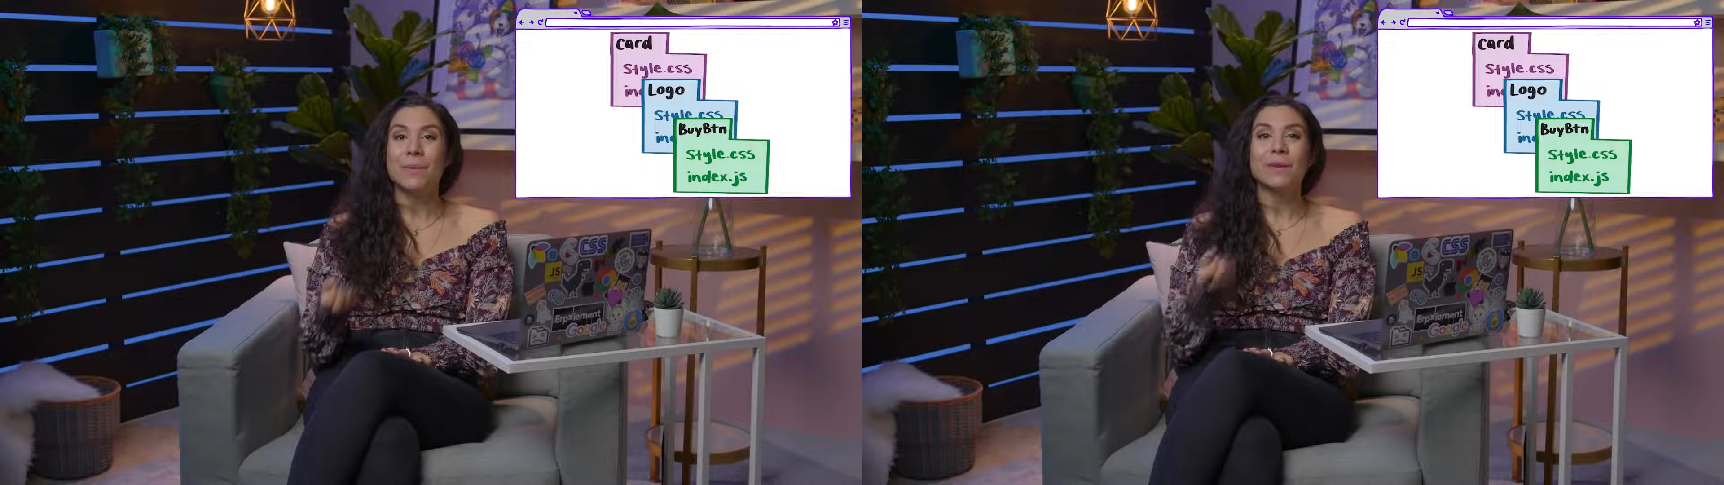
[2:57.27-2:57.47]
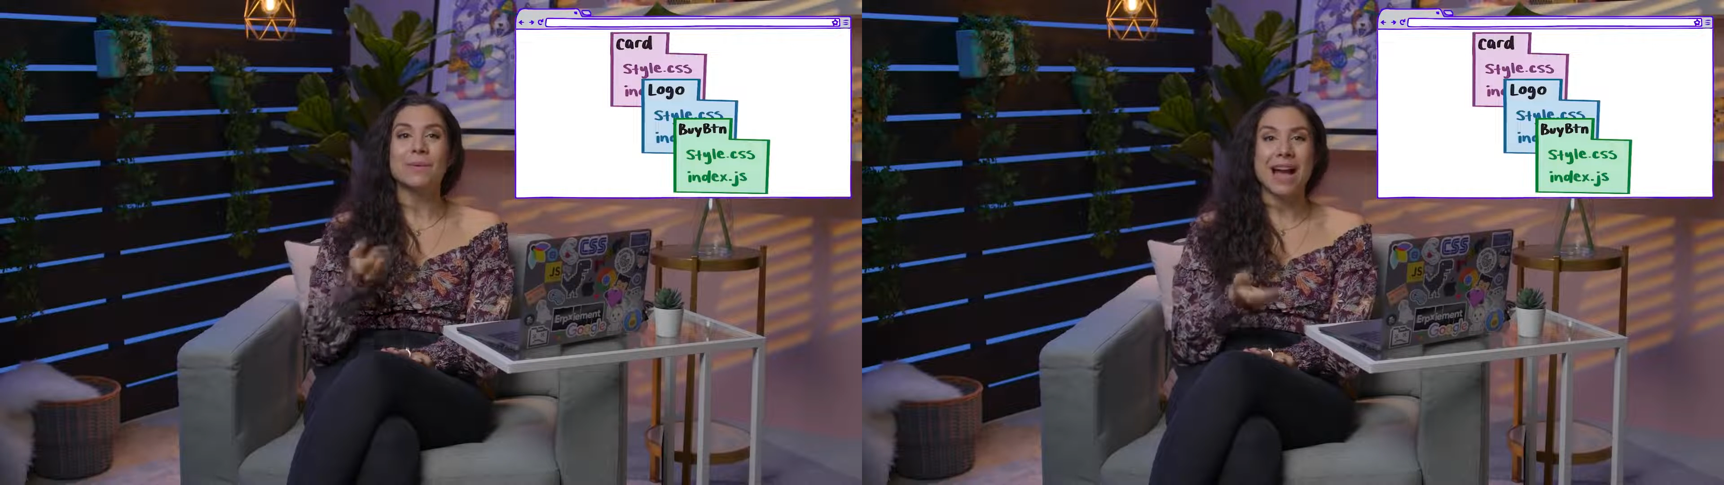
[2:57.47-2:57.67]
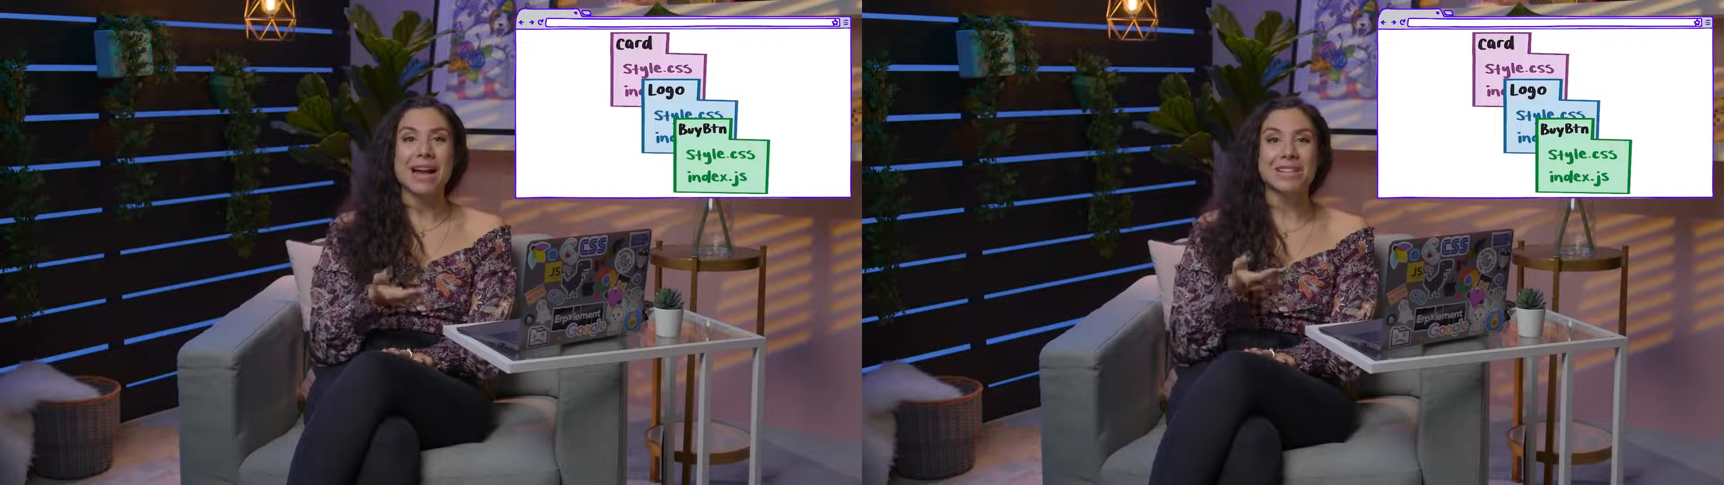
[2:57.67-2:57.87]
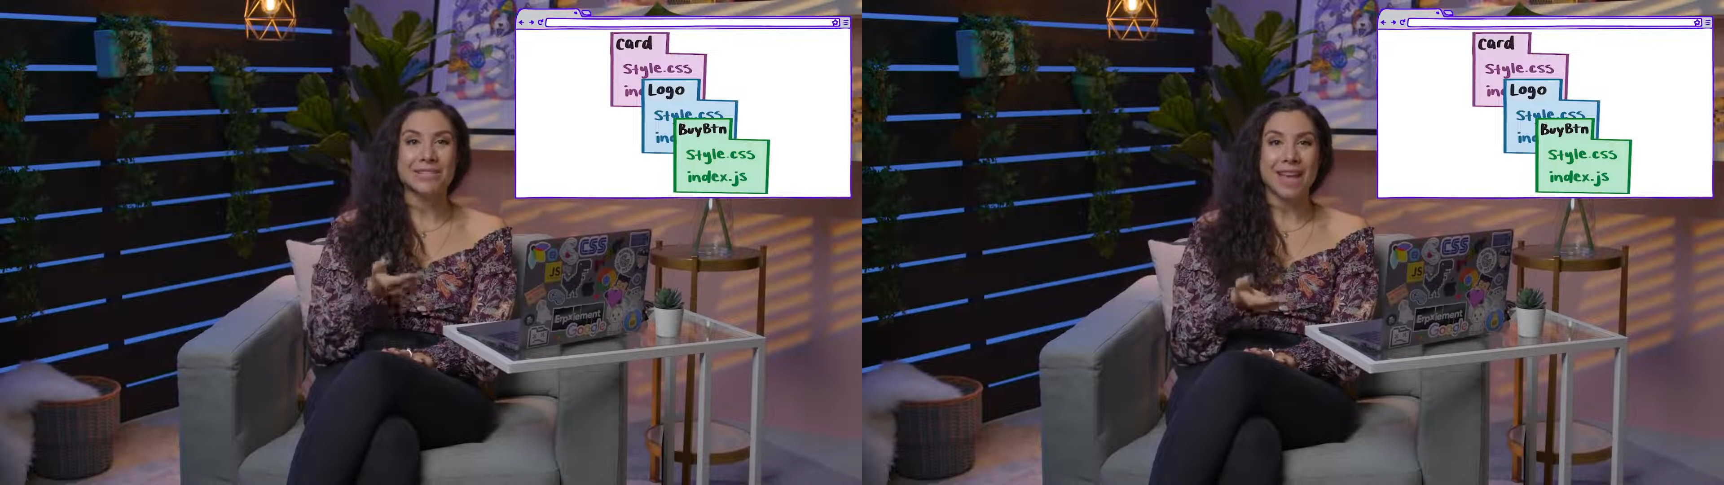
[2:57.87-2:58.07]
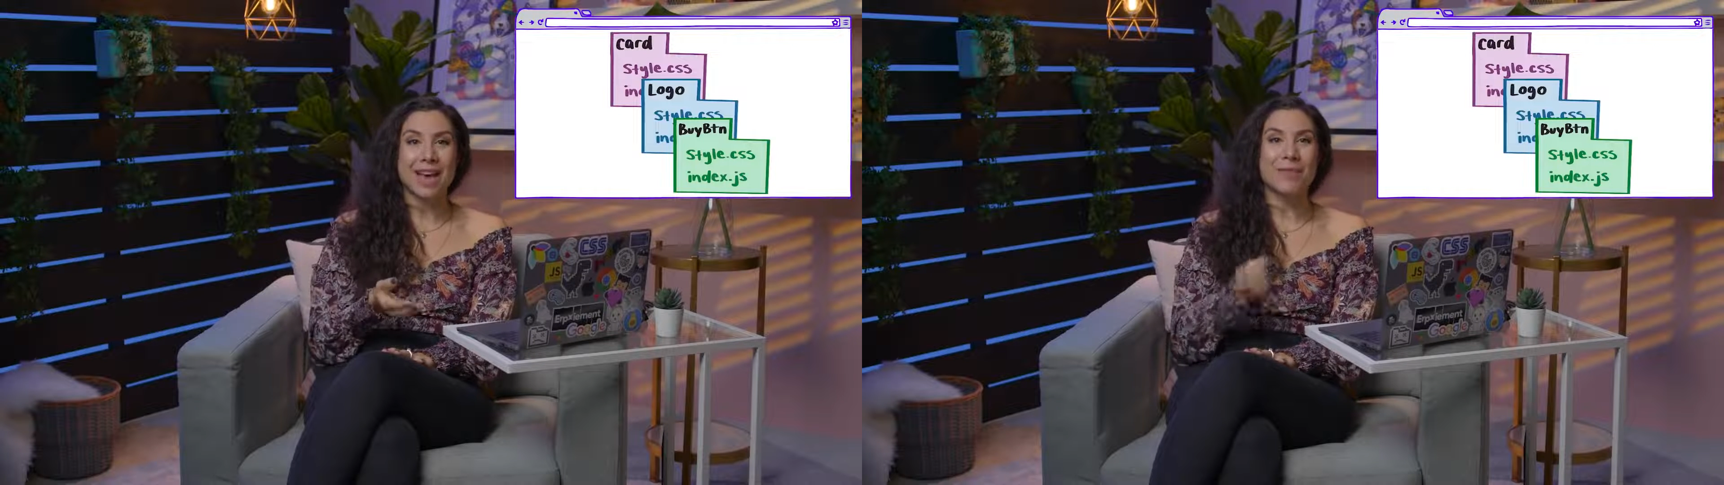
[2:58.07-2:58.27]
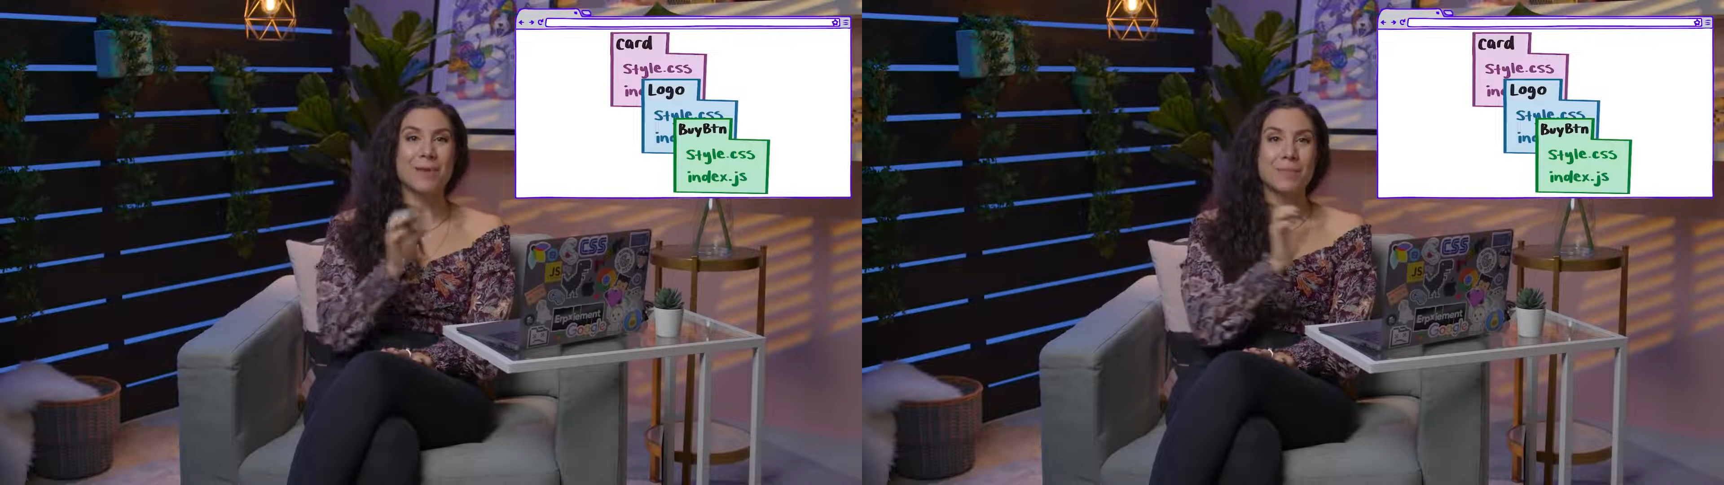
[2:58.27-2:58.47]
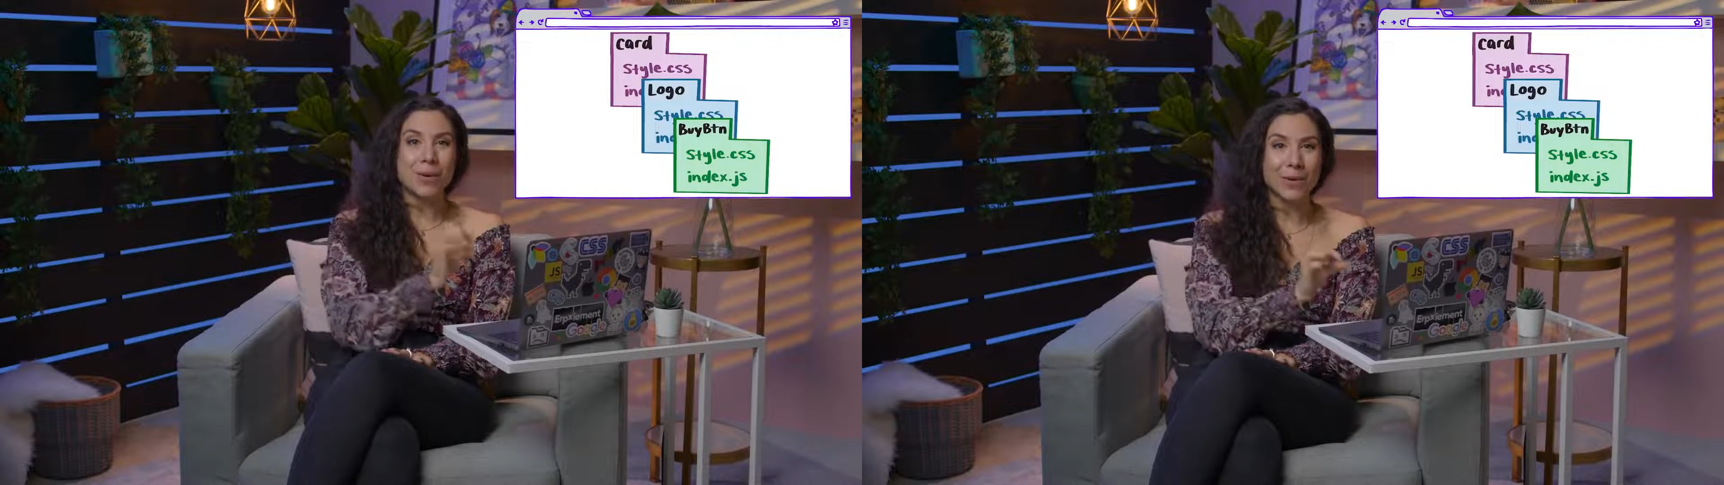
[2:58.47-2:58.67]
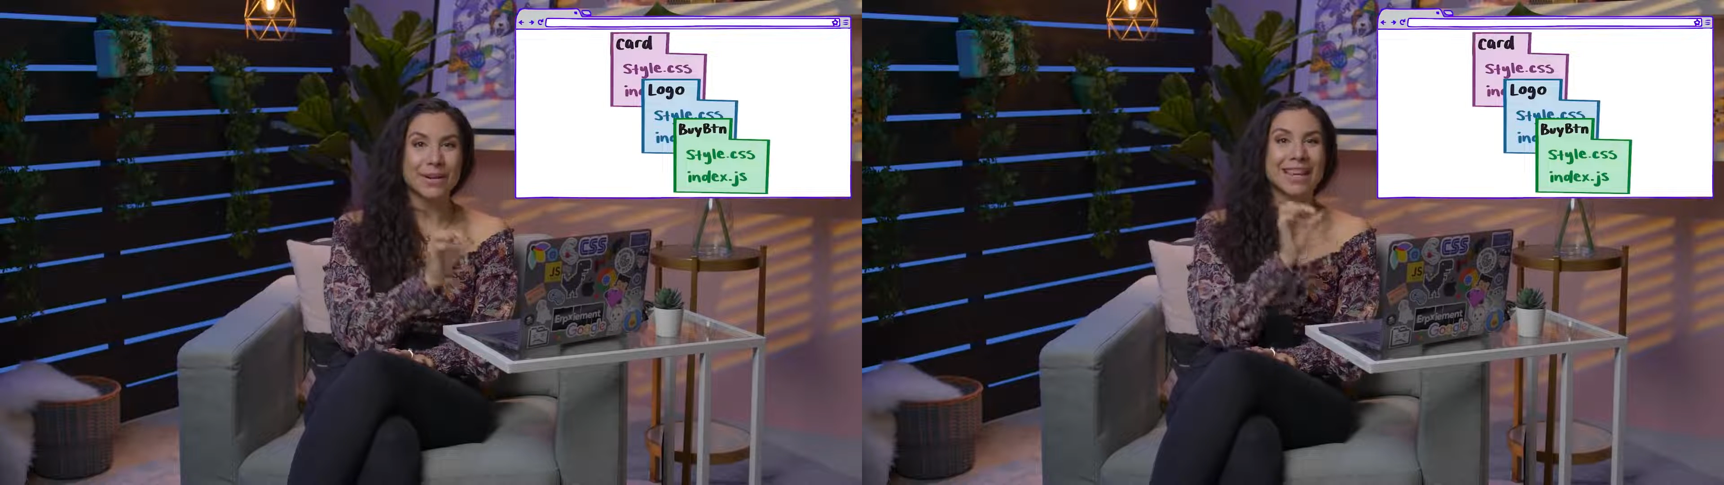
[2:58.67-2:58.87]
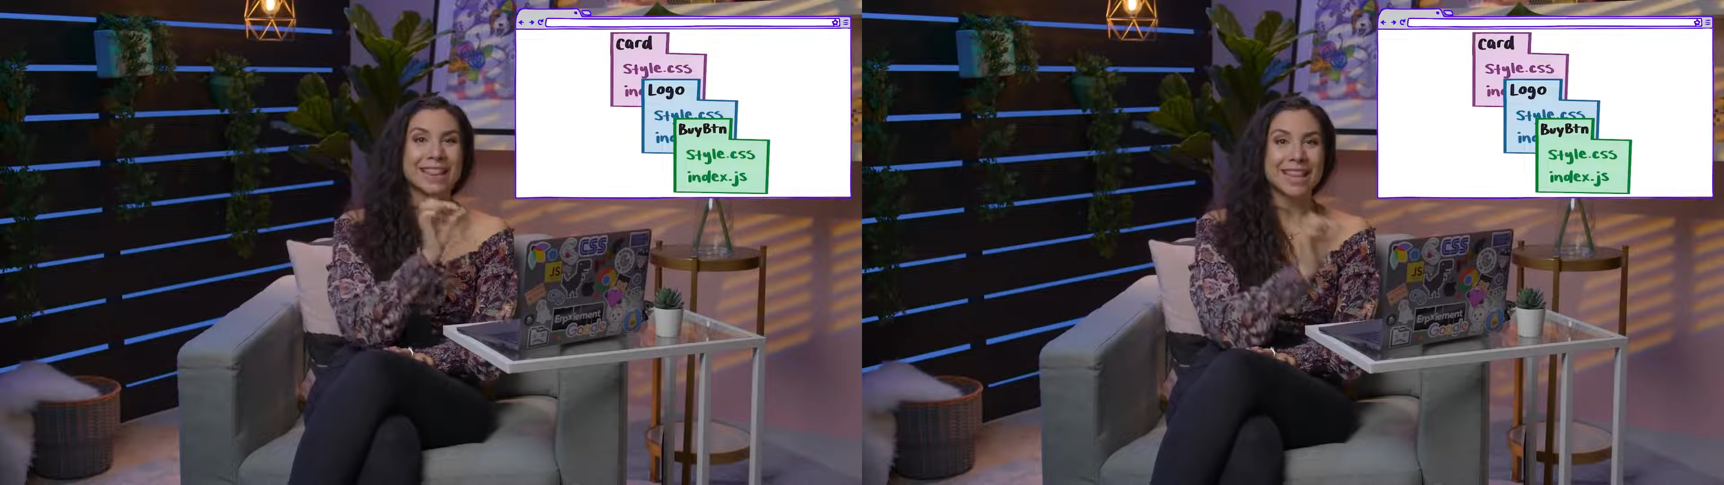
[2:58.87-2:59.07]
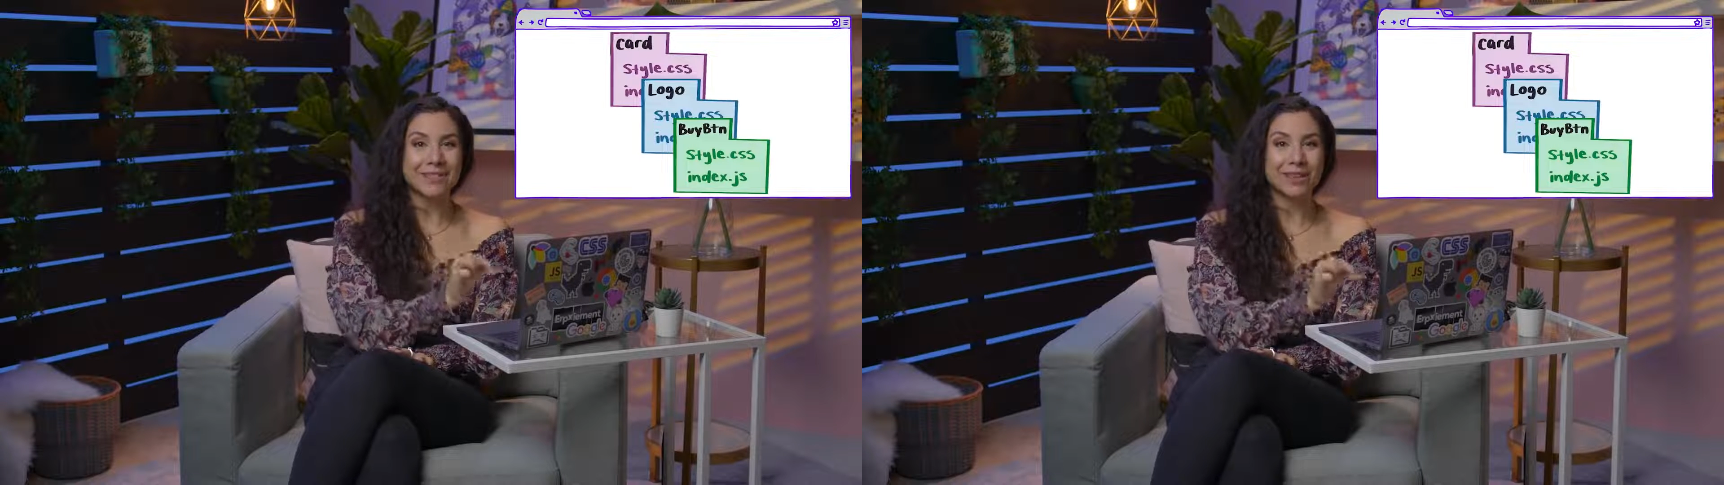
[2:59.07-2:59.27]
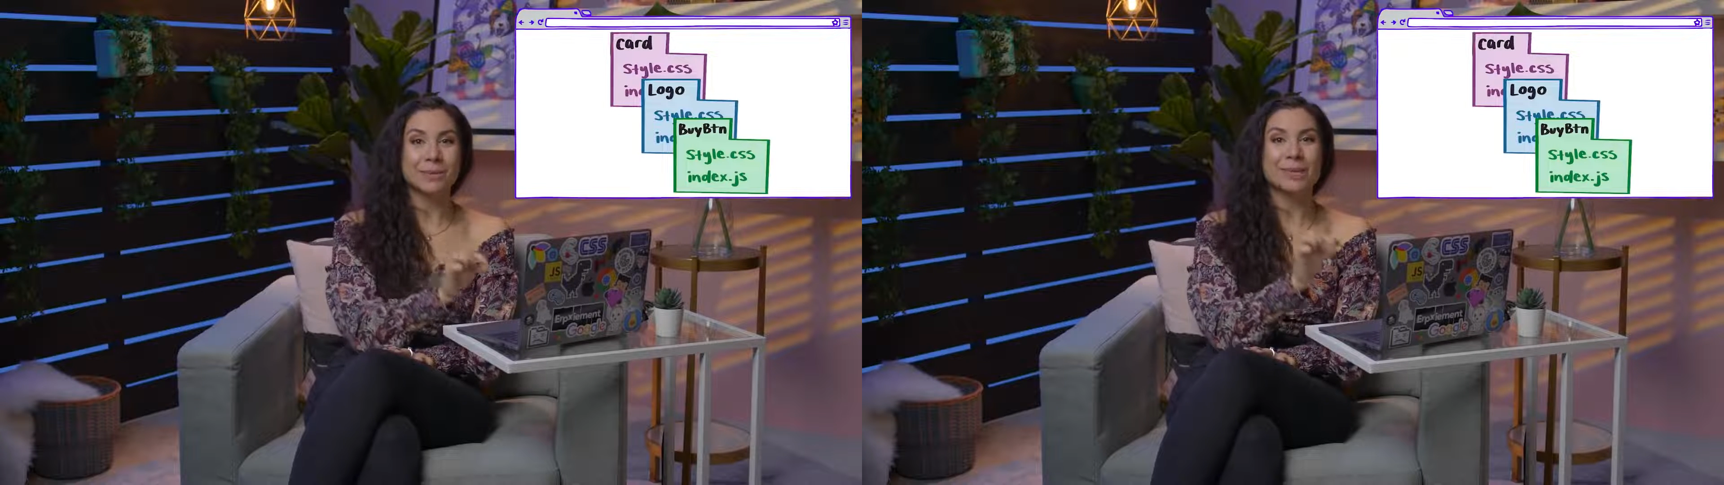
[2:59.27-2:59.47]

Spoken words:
when you actually have component-level